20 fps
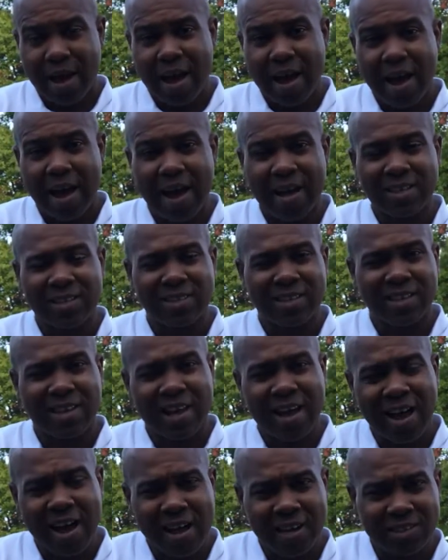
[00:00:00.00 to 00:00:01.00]
As the
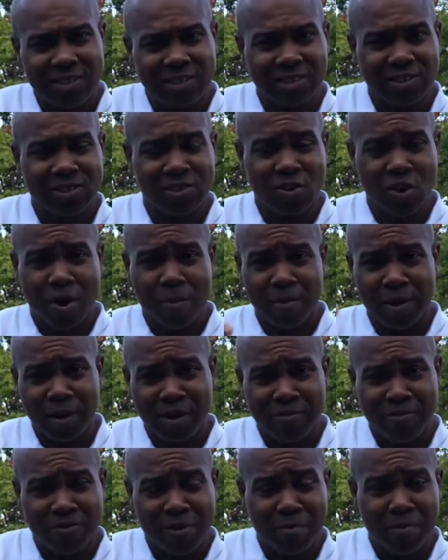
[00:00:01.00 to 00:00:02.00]
cash is coming
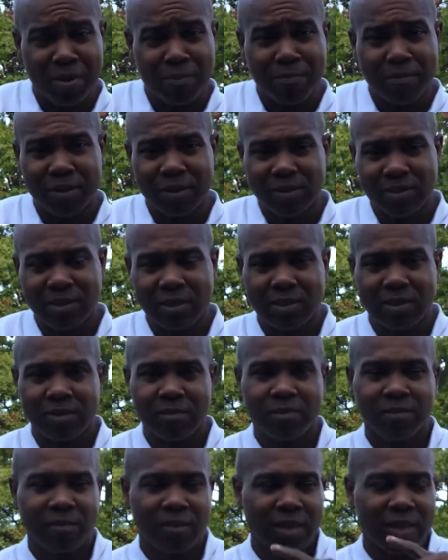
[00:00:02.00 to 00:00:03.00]
in from the business,
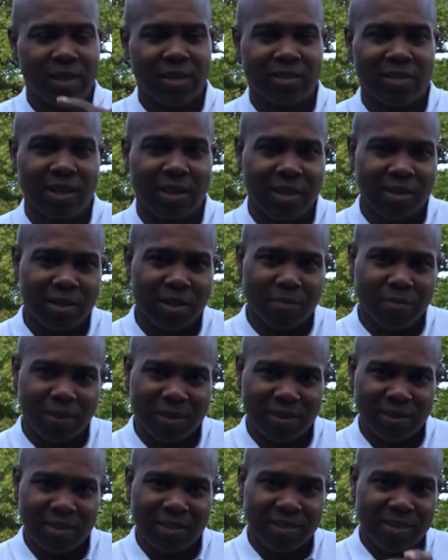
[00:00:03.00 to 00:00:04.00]
the
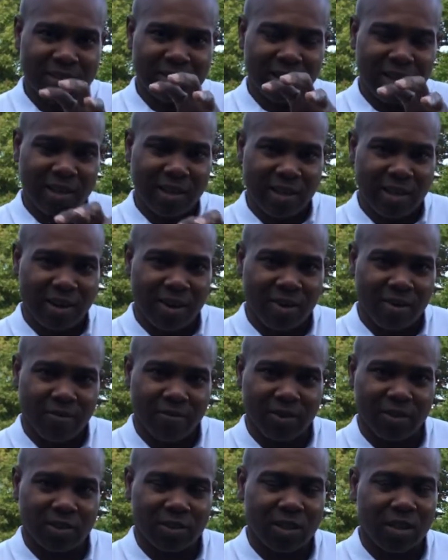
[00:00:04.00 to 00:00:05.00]
business is taking care of
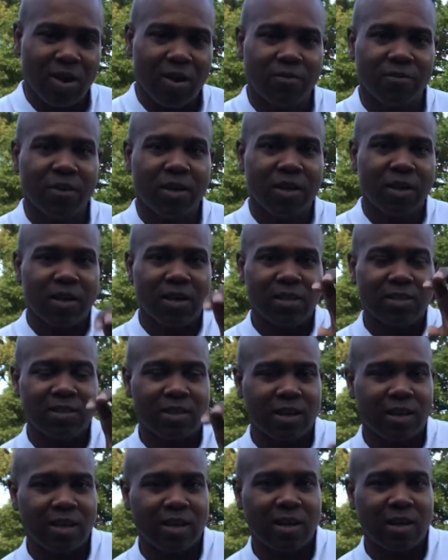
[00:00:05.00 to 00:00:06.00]
itself, it's
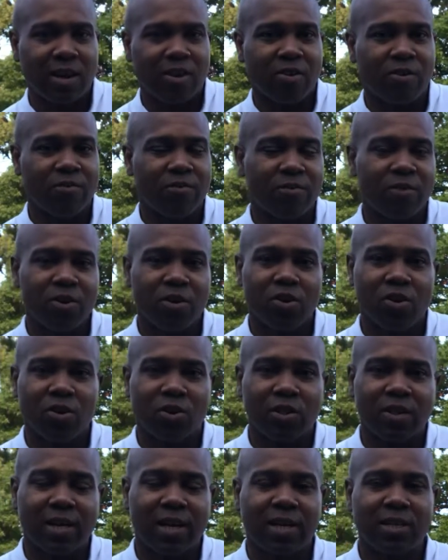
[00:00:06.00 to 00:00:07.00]
taking care of your
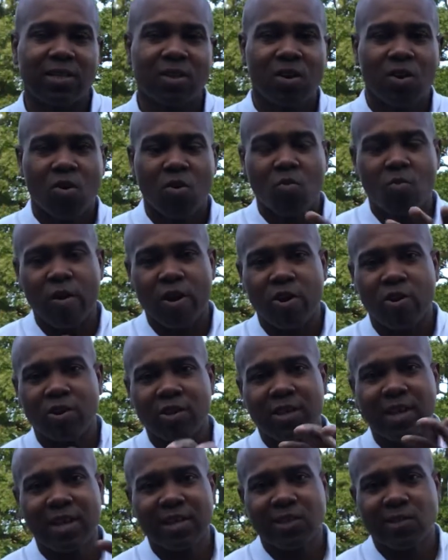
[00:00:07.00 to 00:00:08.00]
debt. When your
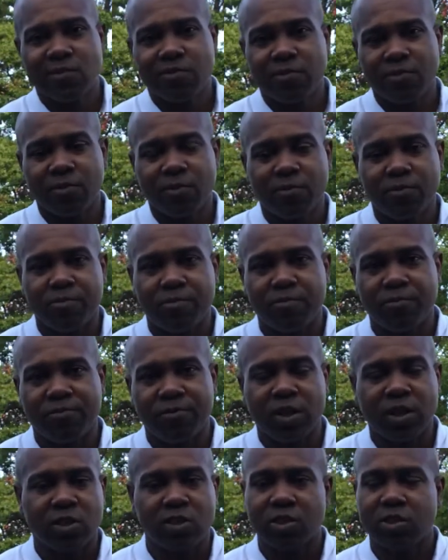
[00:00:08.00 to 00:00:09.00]
debt
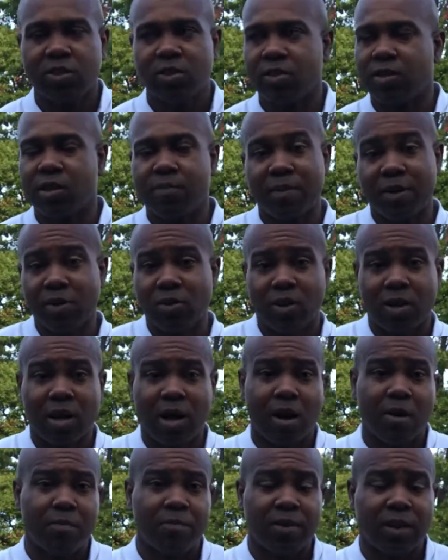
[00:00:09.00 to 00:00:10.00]
finishes, depending on
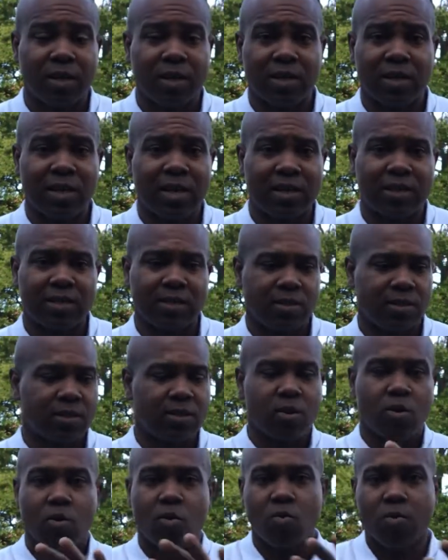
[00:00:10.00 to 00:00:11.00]
how big the debt is,
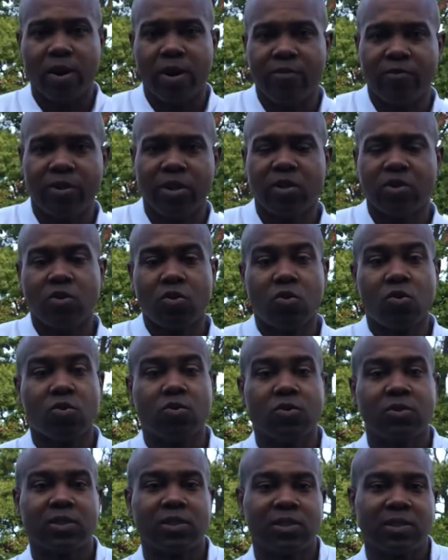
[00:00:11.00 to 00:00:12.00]
when it finishes, you
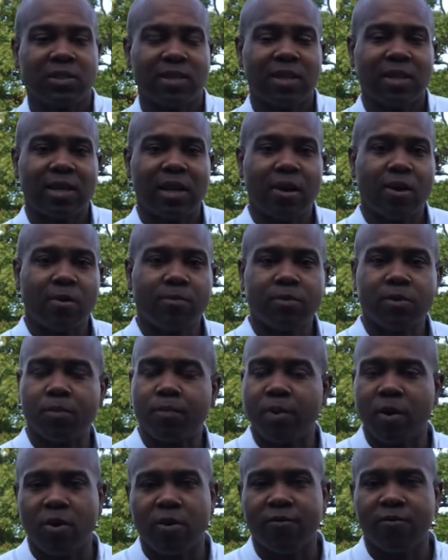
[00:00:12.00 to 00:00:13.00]
could set that up to
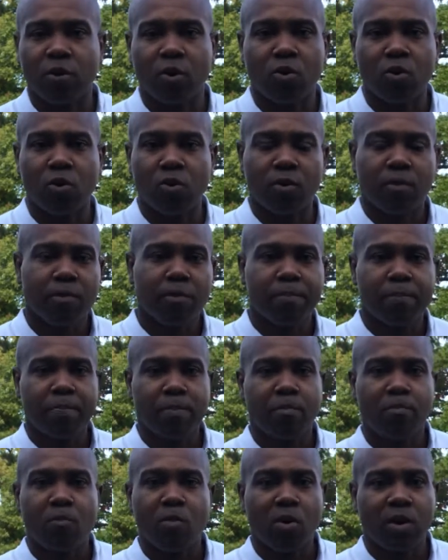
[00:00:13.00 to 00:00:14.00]
pay off your
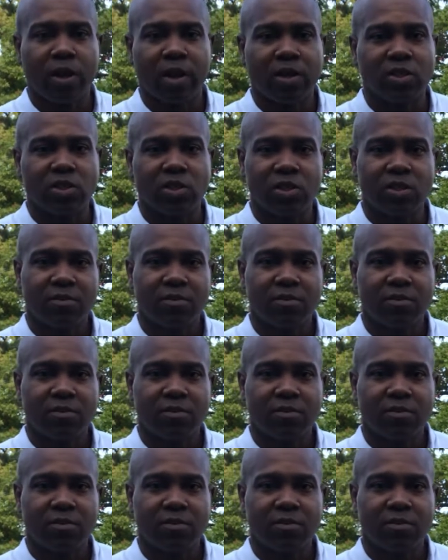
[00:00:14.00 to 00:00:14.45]
mortgage.